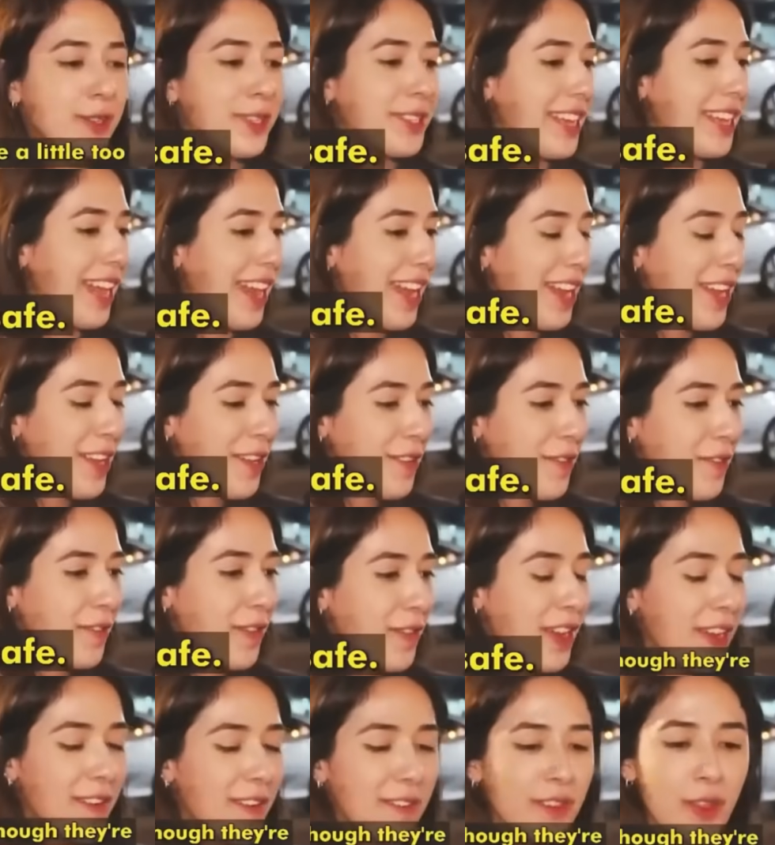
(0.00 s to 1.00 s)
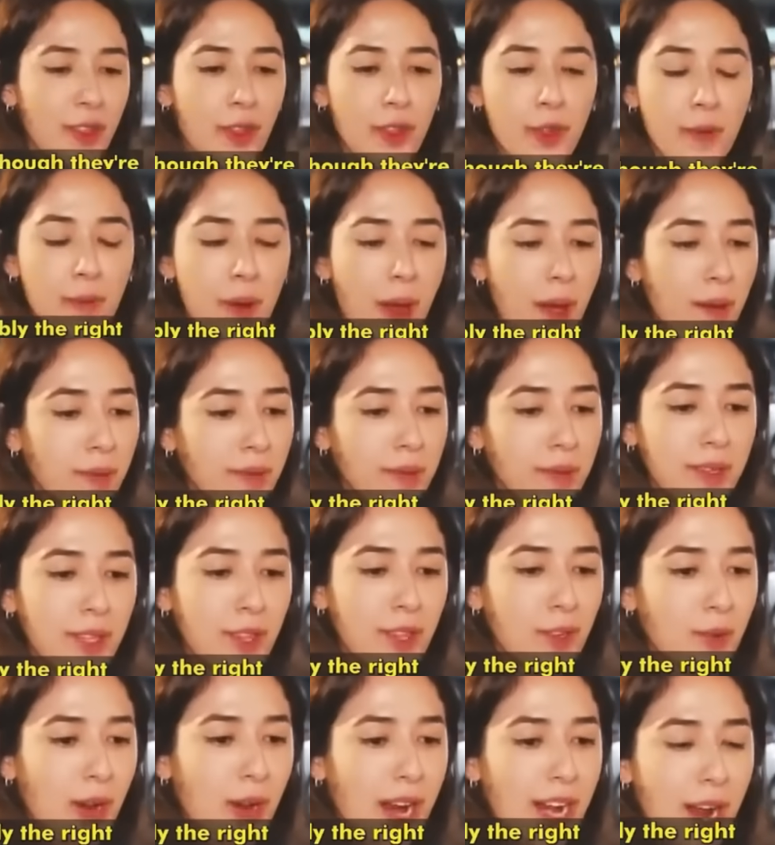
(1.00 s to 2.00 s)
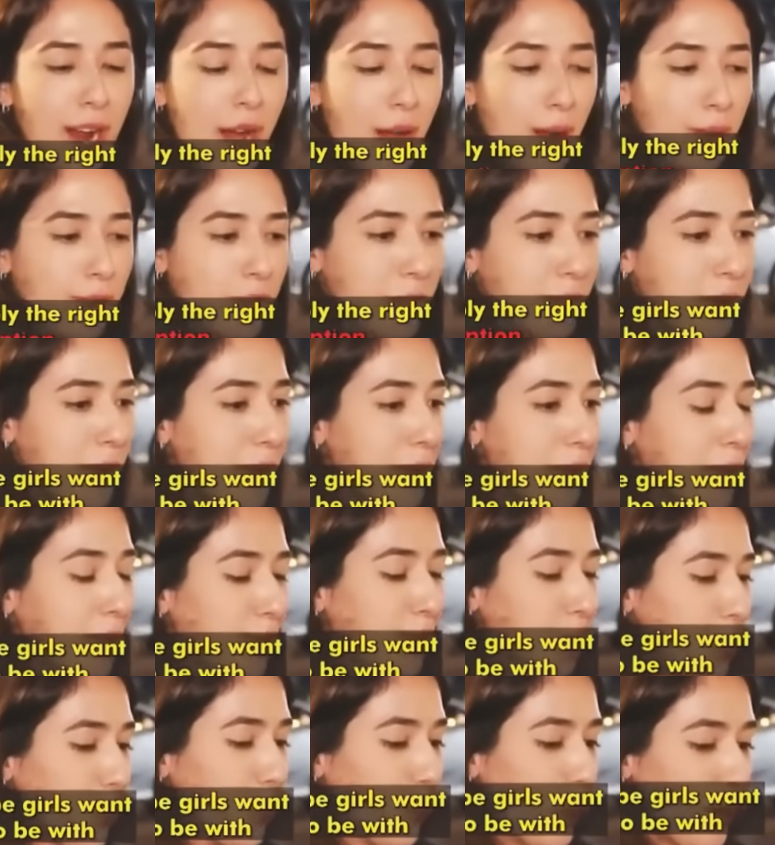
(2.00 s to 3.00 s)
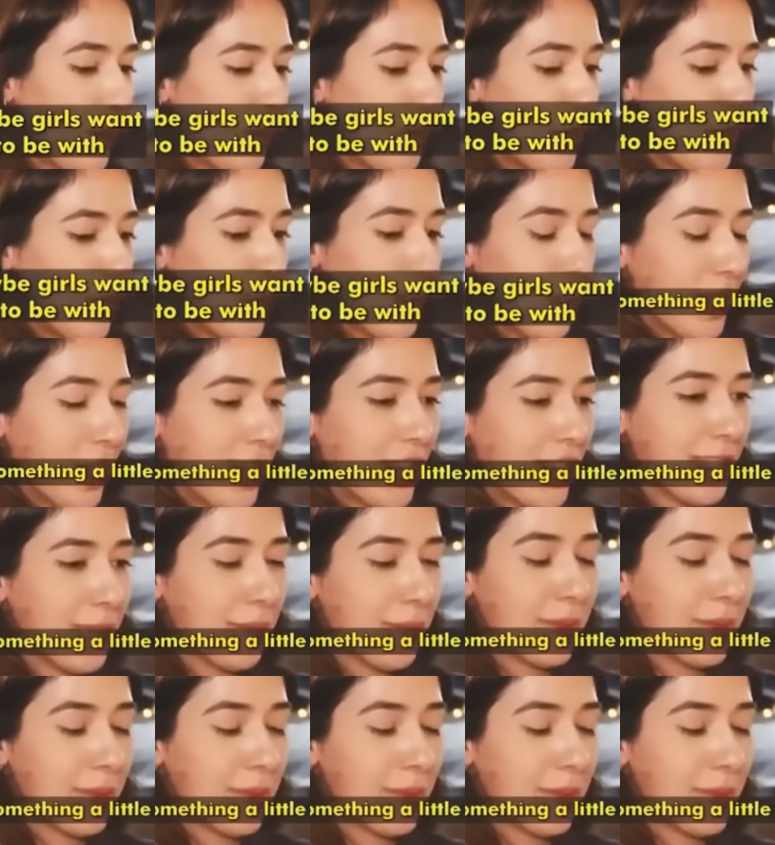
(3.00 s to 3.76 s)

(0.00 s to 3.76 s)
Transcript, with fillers: safe even though they're probably the right option, maybe girls want to be with like